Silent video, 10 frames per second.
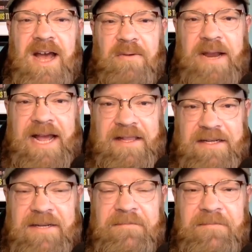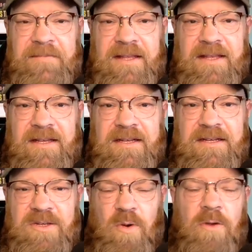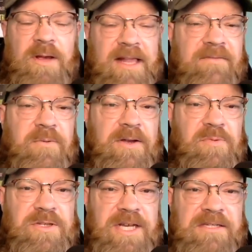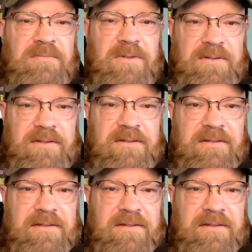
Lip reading: deny reality. So what are we left with Chesa Boudin?